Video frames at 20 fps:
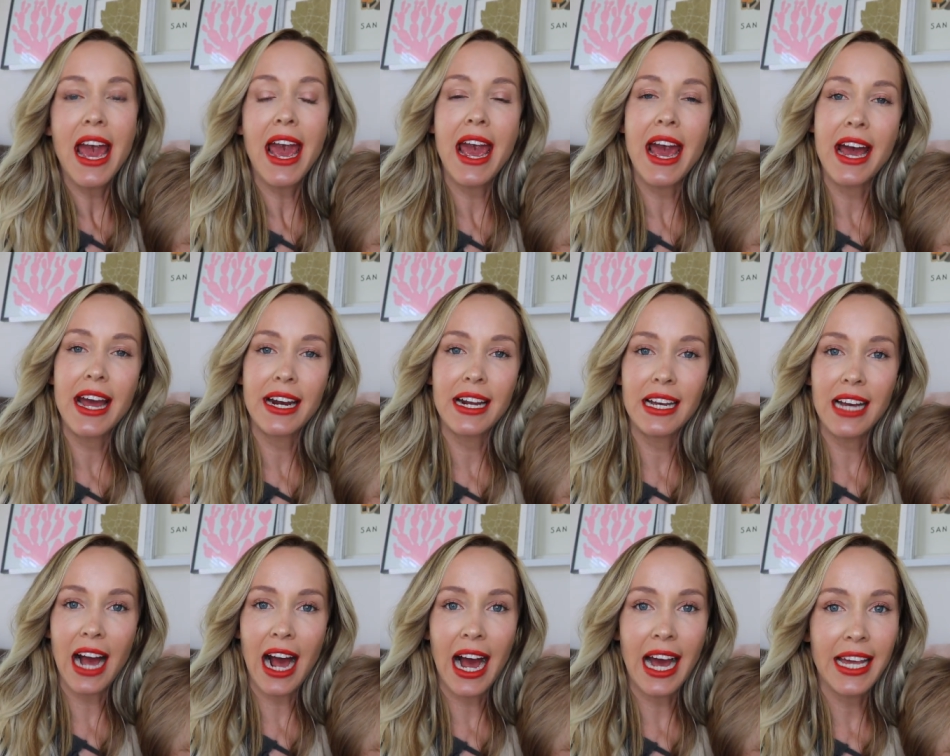
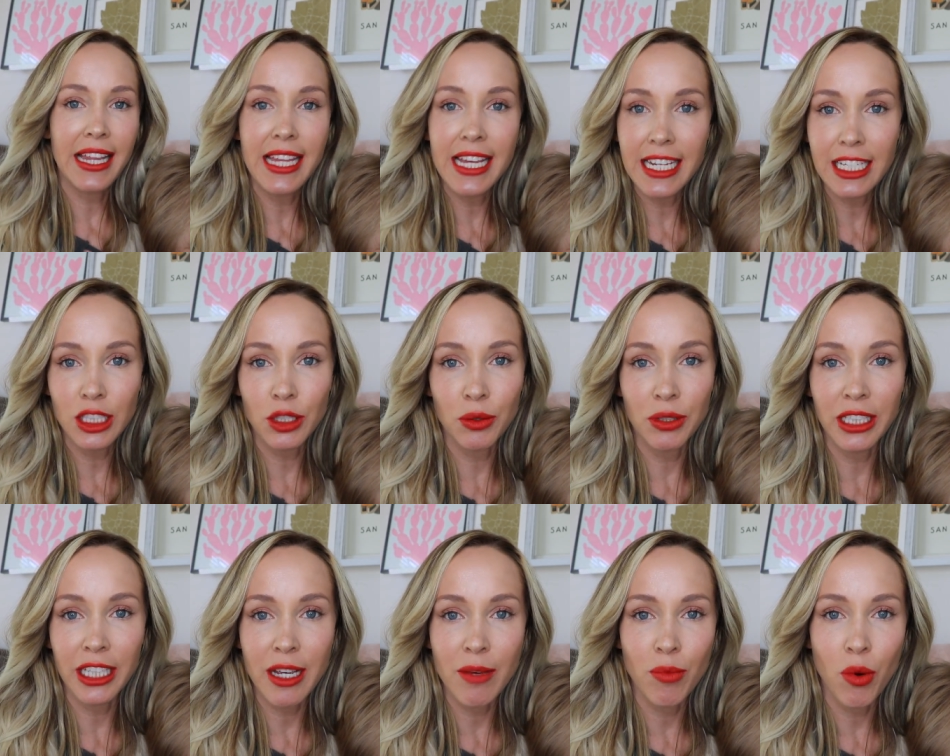And I think it's
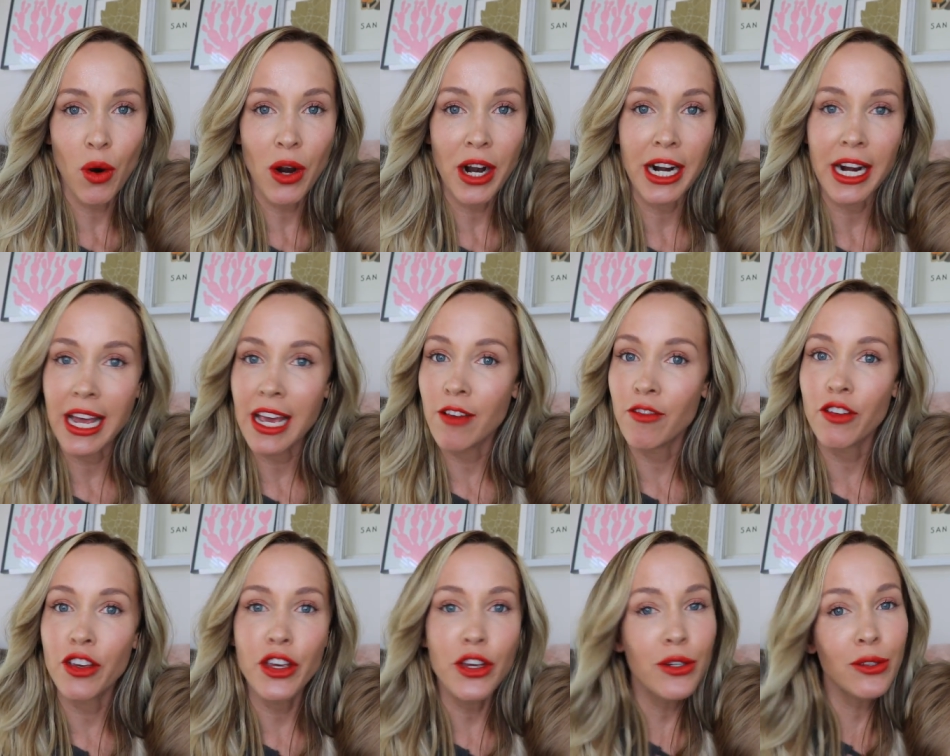really important.
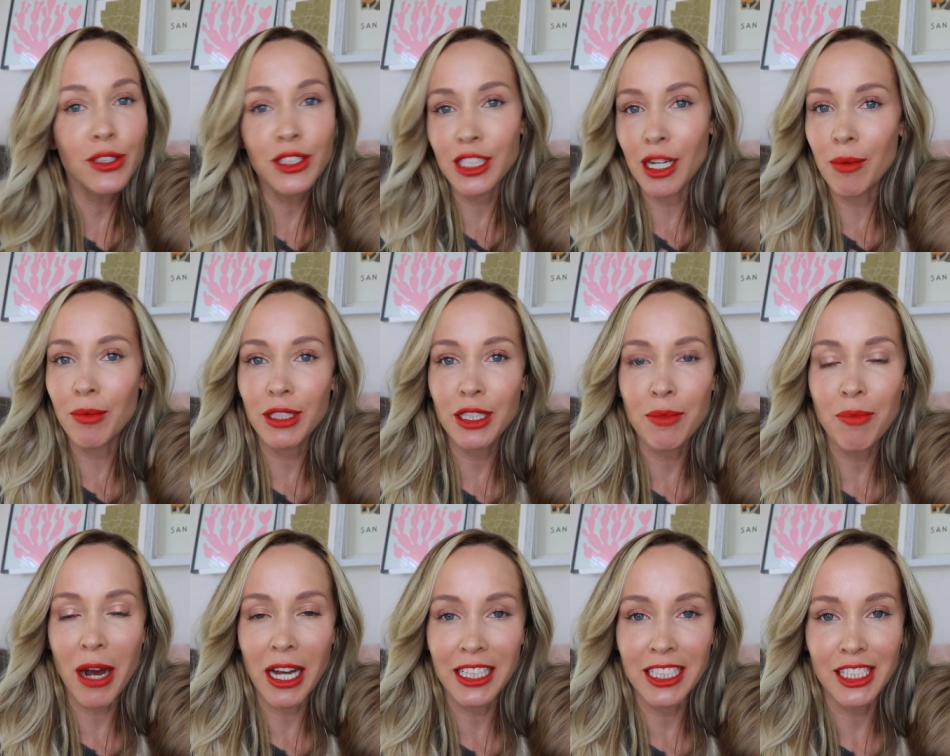If you
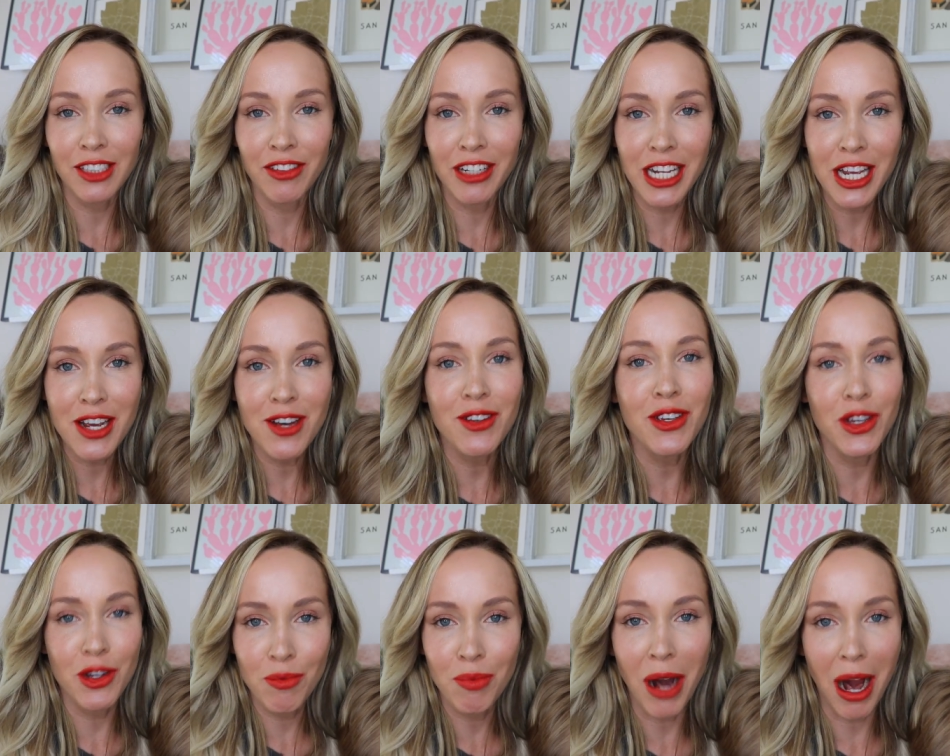stumbled upon this video,
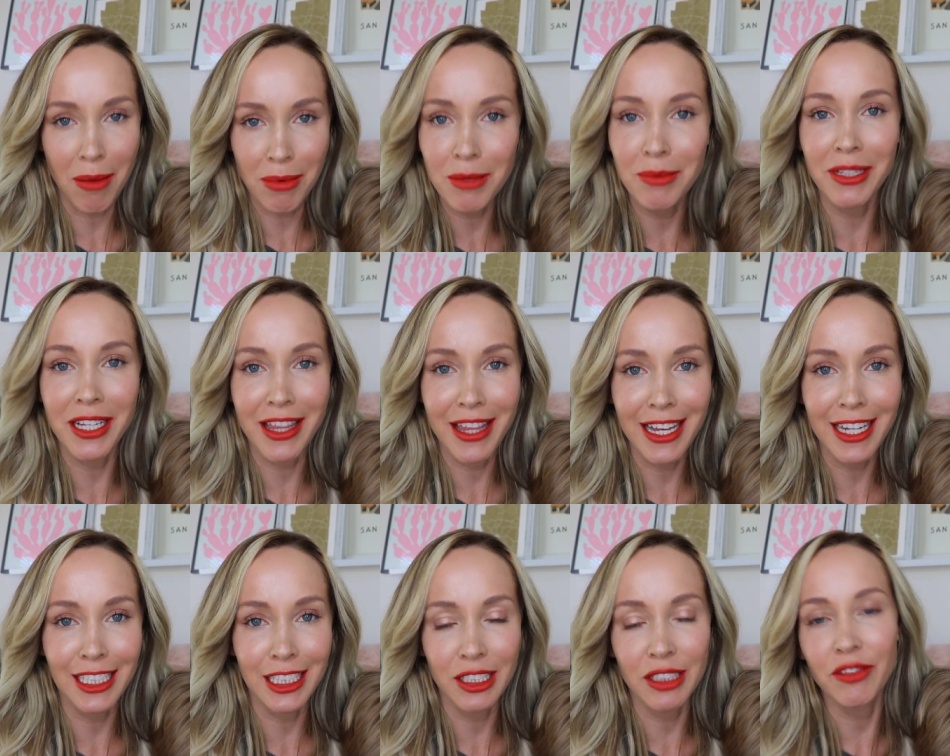you probably
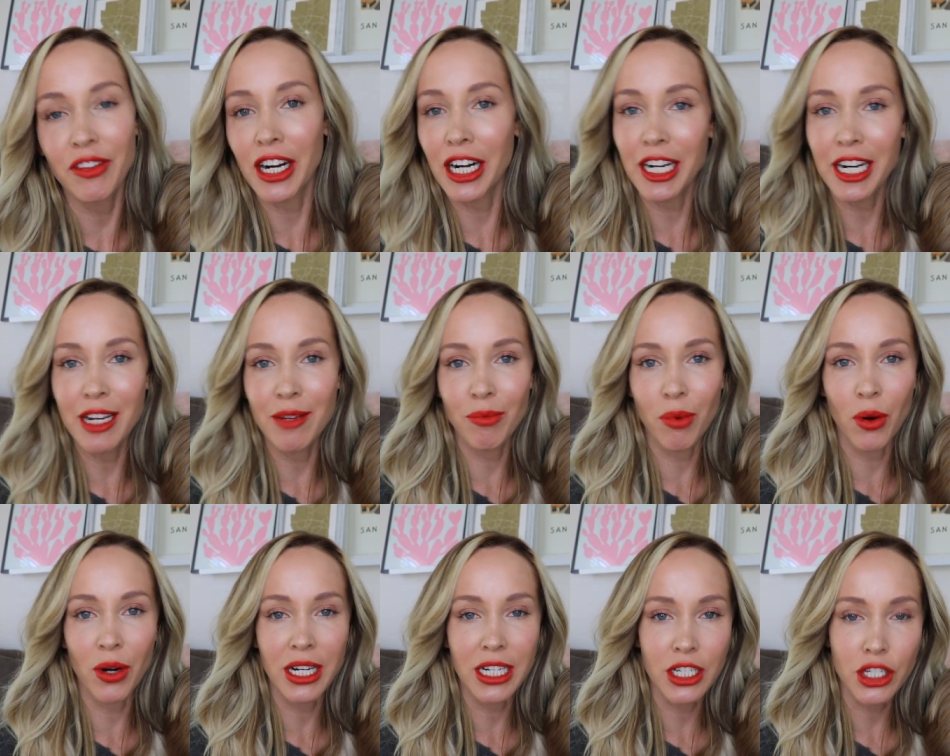think it's very
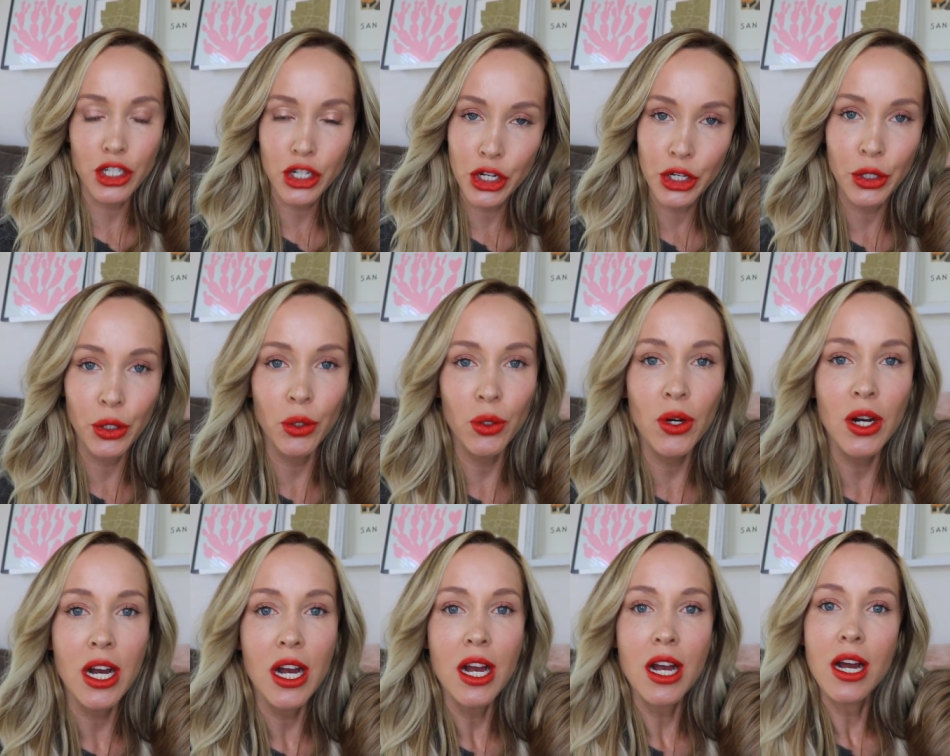important
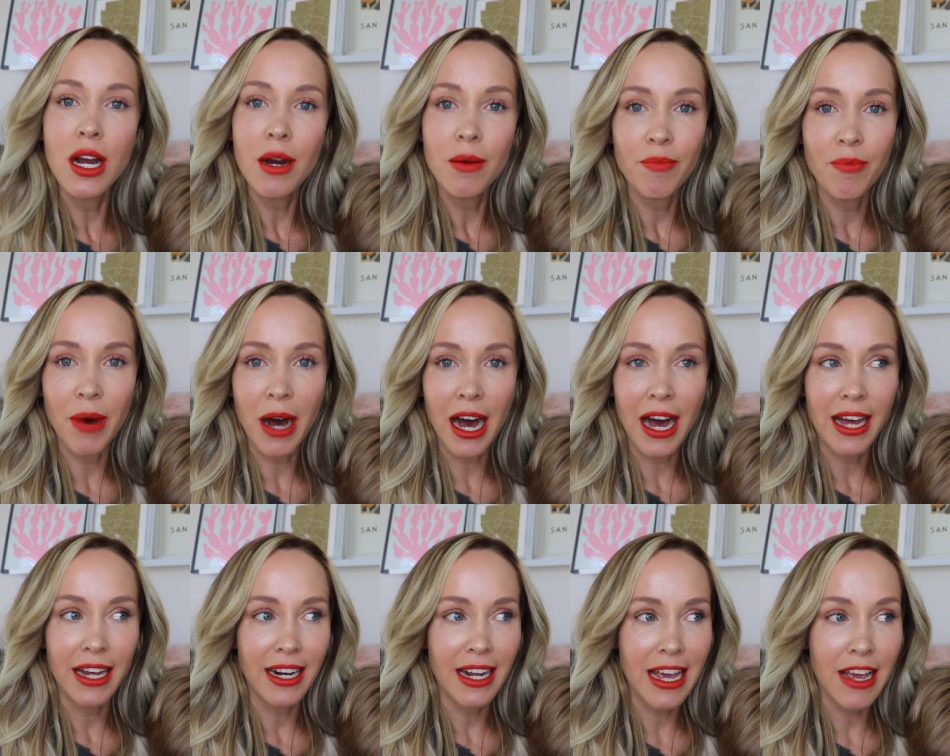too.
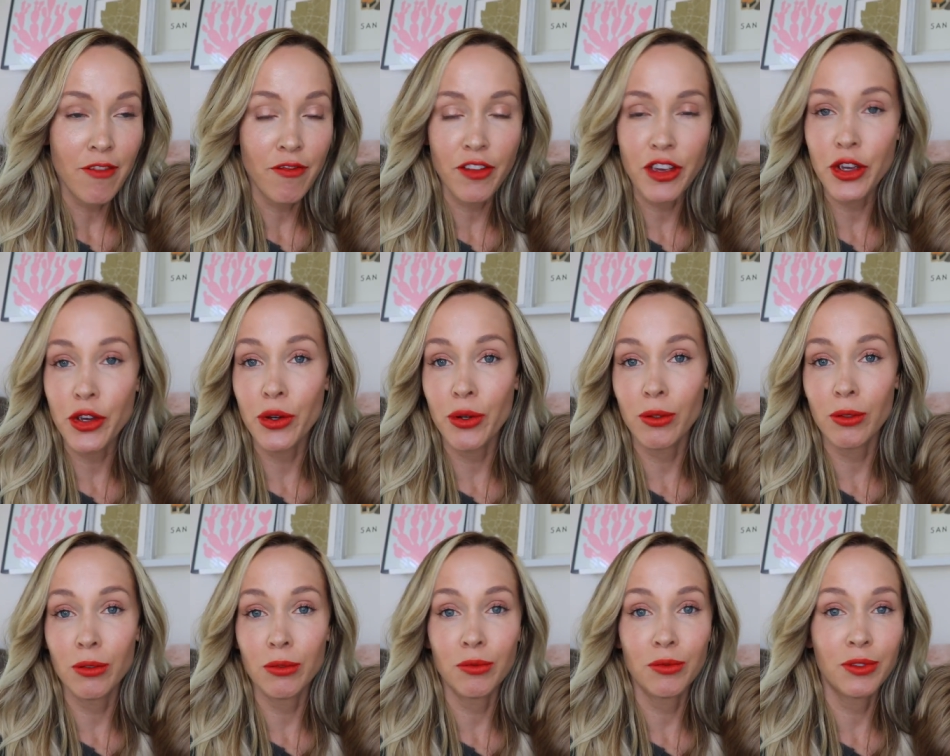But if
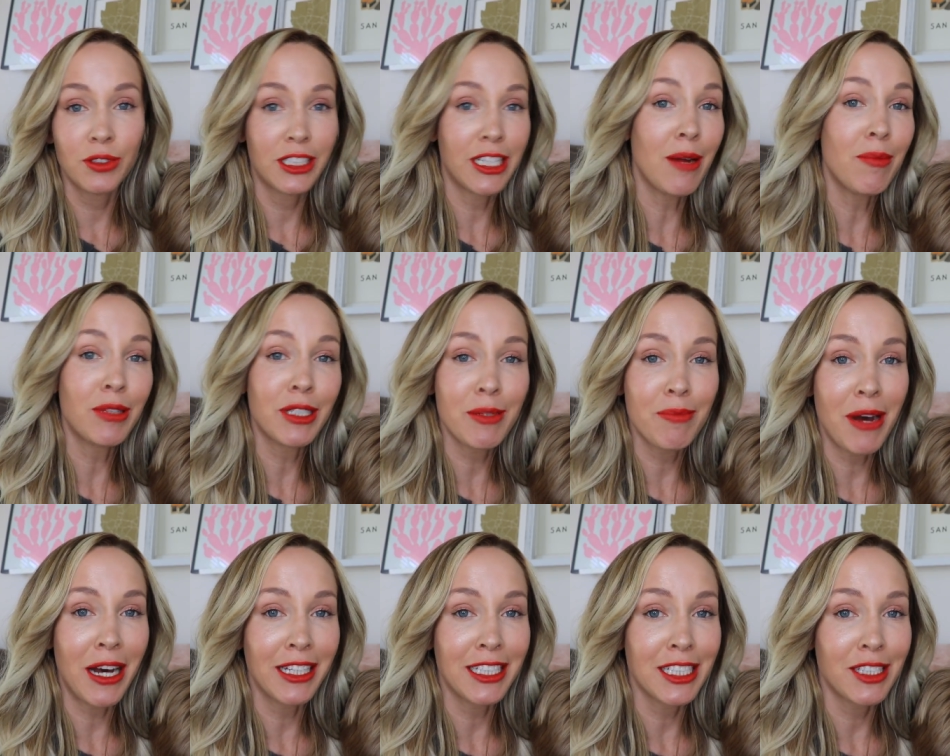you stumbled upon